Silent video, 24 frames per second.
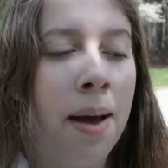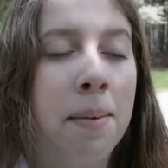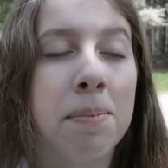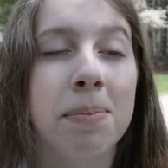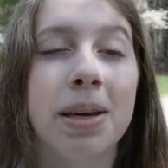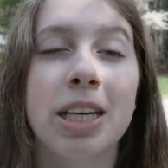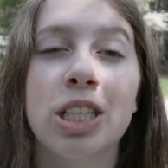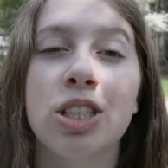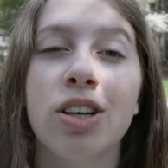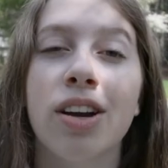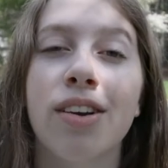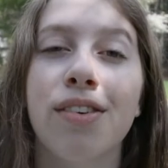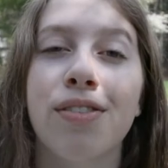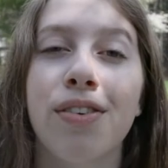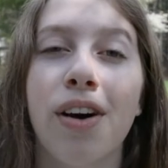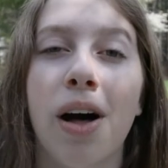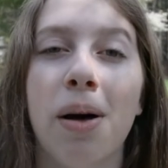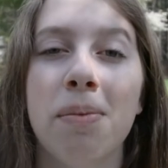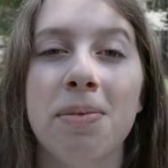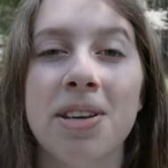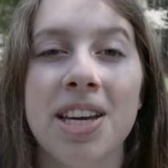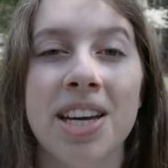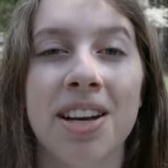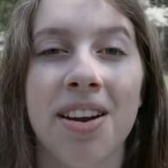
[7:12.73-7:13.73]
Make sure to
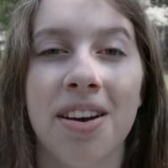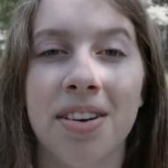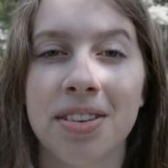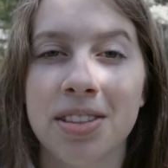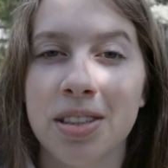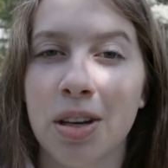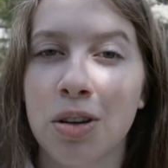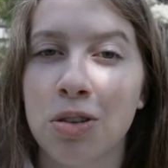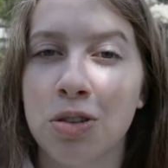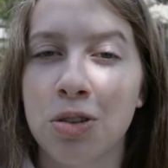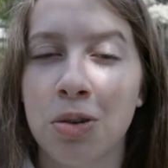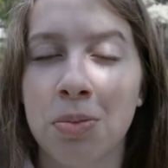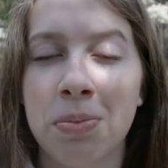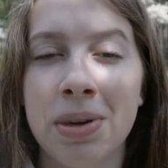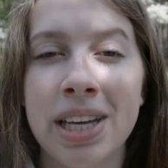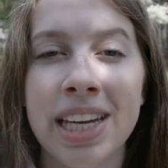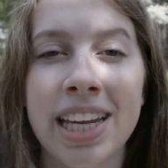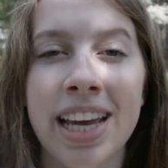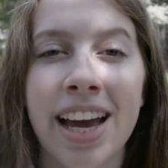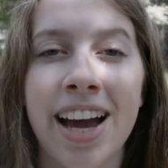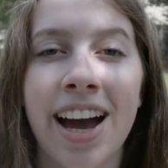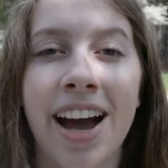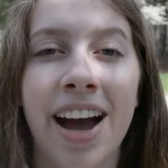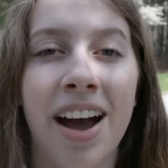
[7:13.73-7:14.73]
follow me on all social
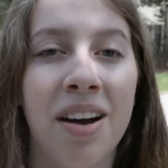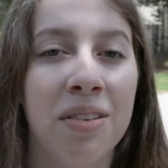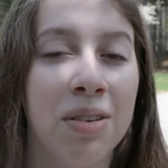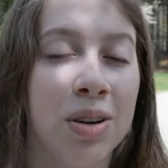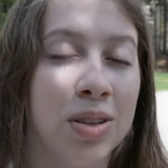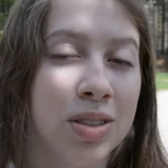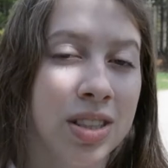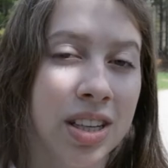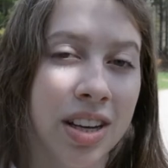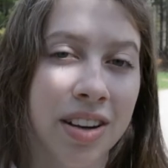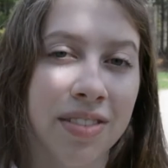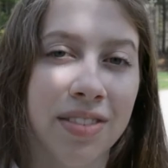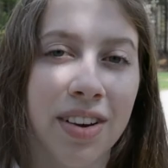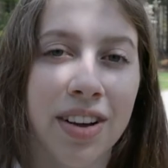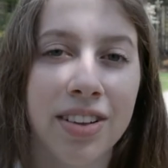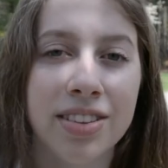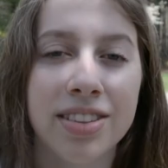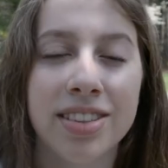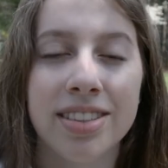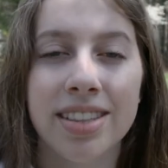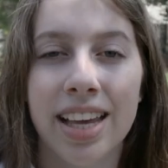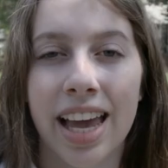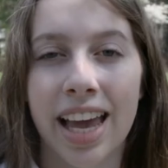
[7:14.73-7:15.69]
media at Rosie Revolts,